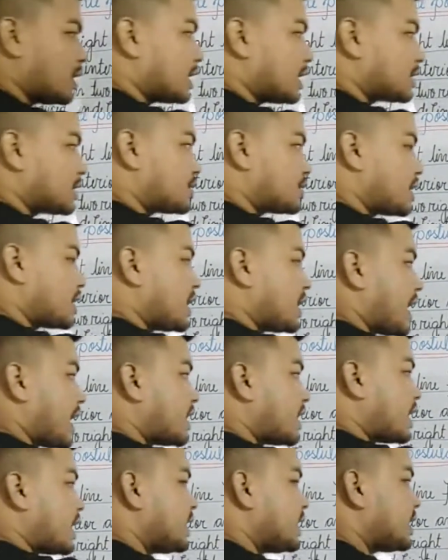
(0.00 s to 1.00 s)
straight line
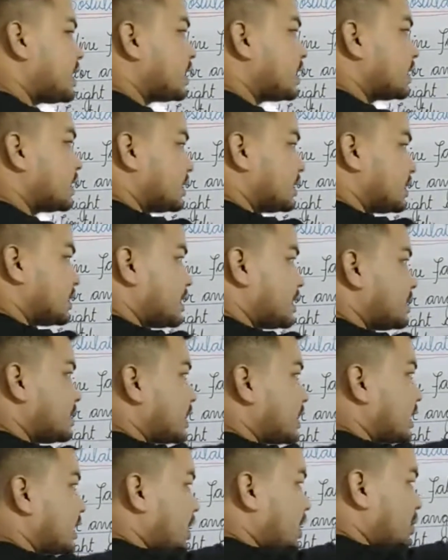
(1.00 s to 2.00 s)
ani gi this da
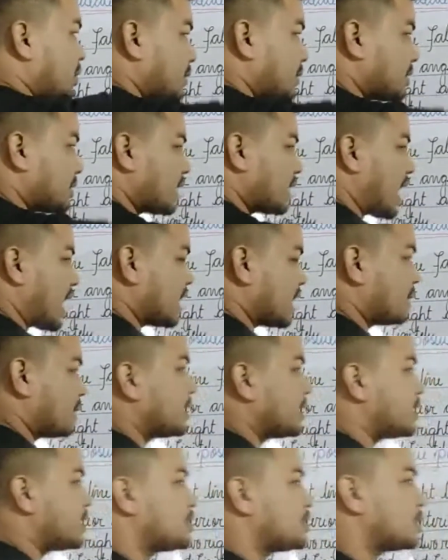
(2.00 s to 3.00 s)
karigumba line amana
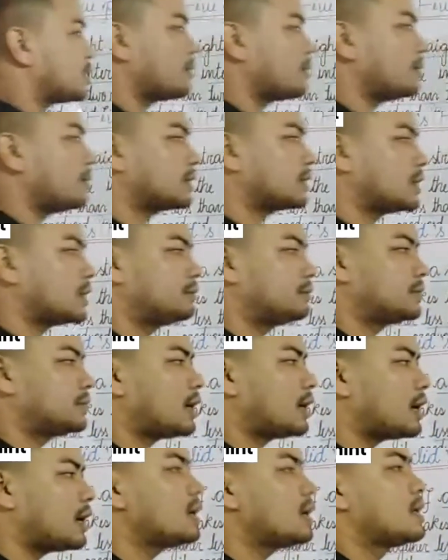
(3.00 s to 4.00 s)
chingjenma matam da
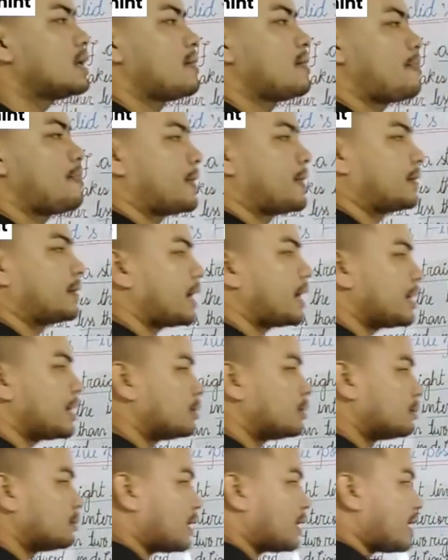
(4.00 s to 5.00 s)

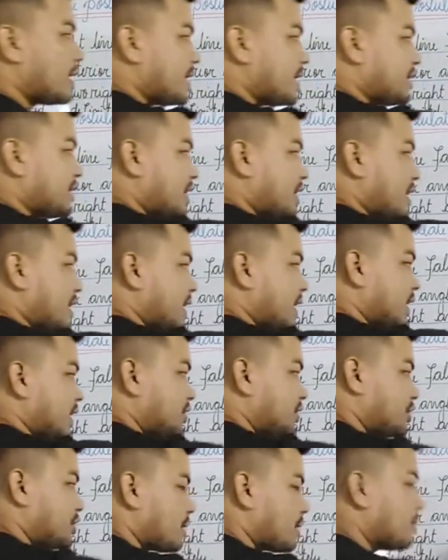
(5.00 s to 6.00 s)
karigumba interior angle
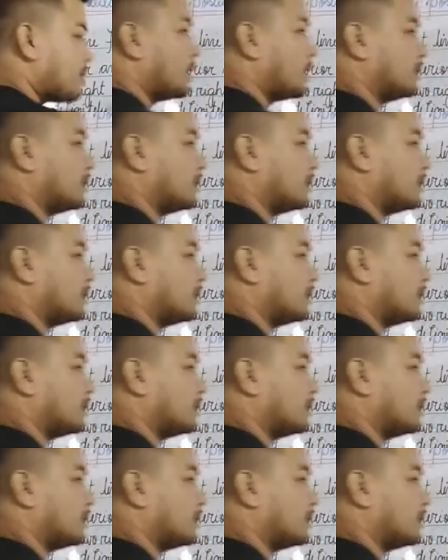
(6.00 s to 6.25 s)
same ba